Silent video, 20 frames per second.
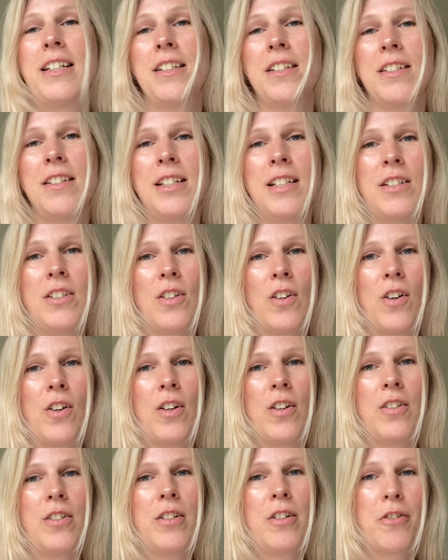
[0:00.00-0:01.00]
is knit
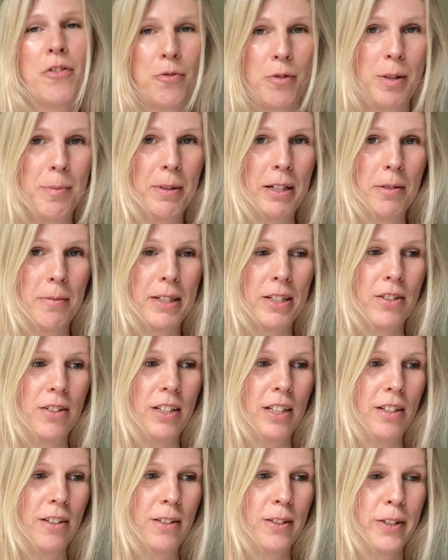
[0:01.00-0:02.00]
on 3mm
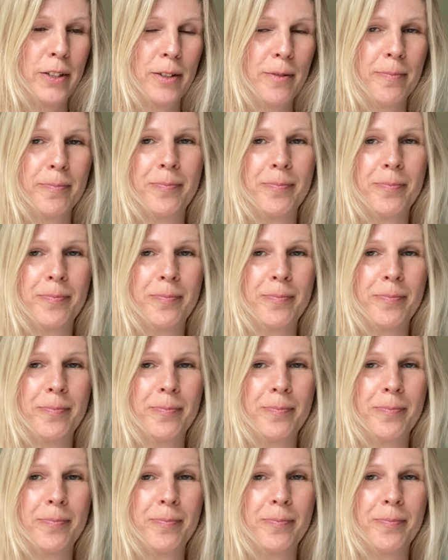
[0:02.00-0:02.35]
needles.